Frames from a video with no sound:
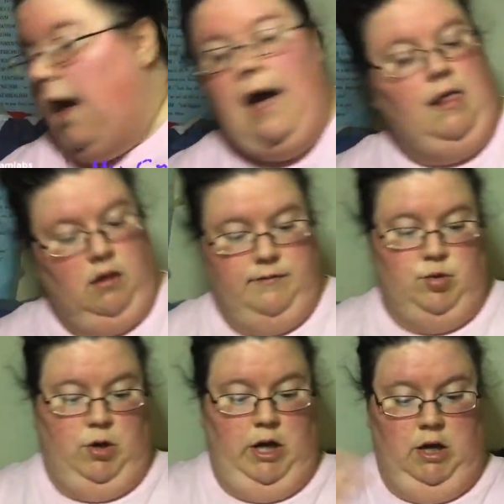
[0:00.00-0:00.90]
I love
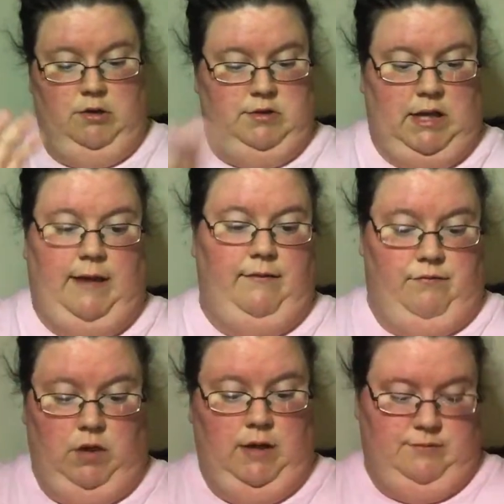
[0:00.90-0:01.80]
tornadoes. I've
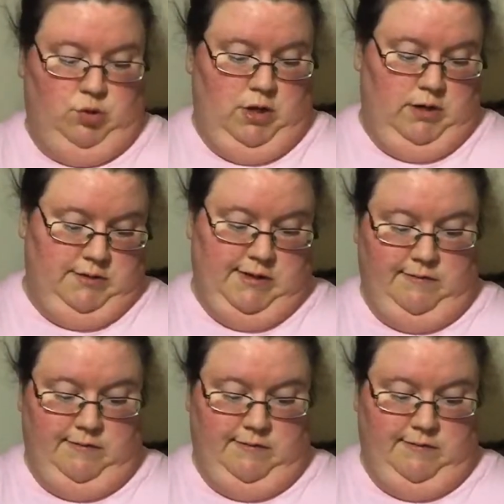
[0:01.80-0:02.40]
loved tornadoes